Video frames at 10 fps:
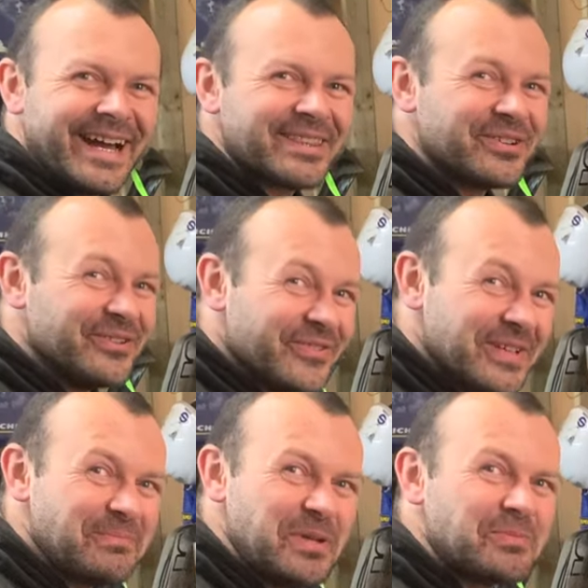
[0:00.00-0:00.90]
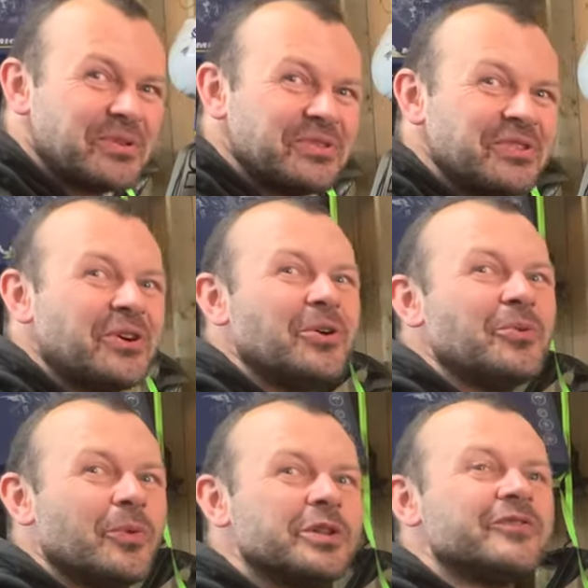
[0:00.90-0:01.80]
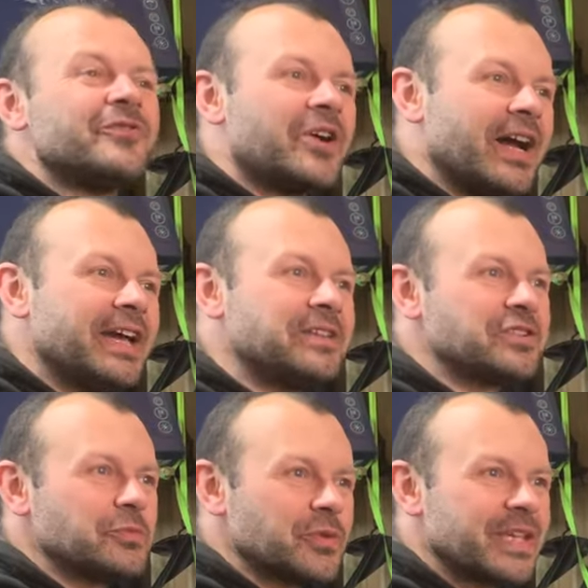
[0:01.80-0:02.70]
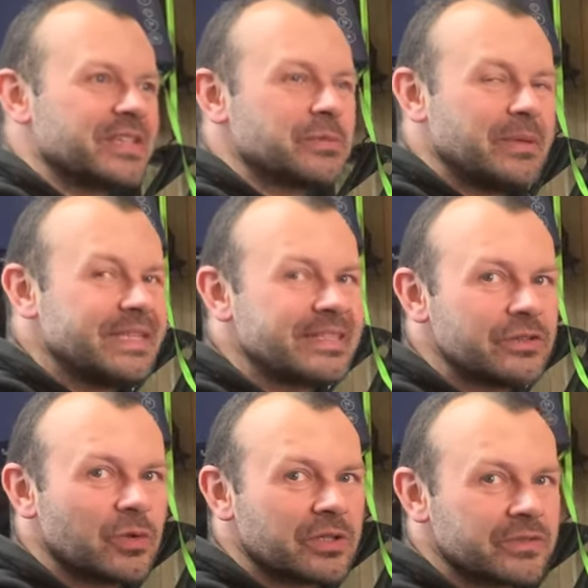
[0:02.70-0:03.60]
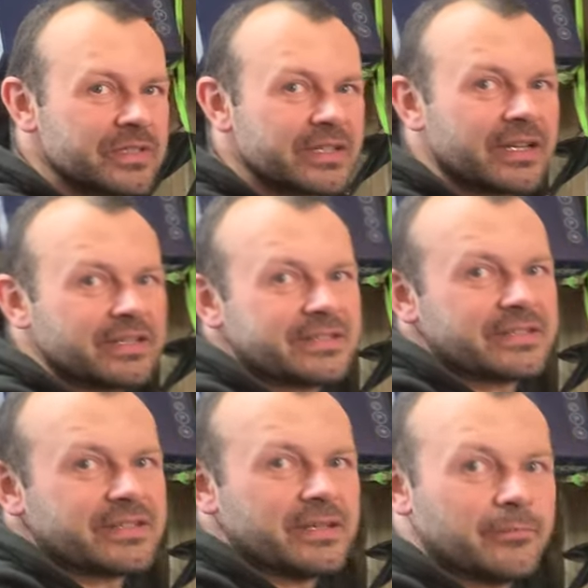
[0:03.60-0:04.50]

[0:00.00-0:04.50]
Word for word: I don't think people know what 500 brakes means in one of these cars. Yeah.